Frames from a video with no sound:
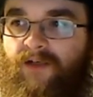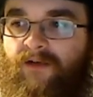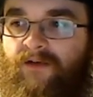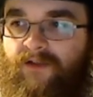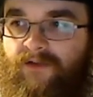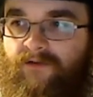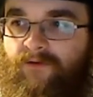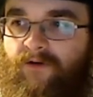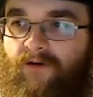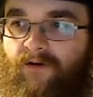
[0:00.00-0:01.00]
the
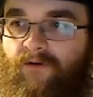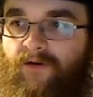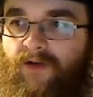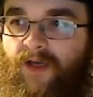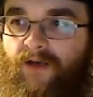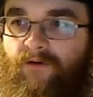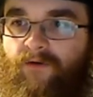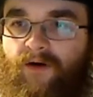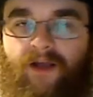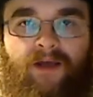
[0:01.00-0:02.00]
6-core or the
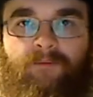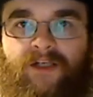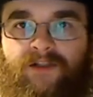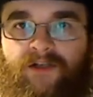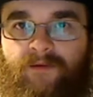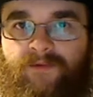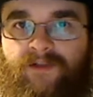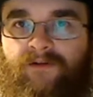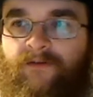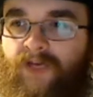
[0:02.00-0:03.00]
8-core AMD chips.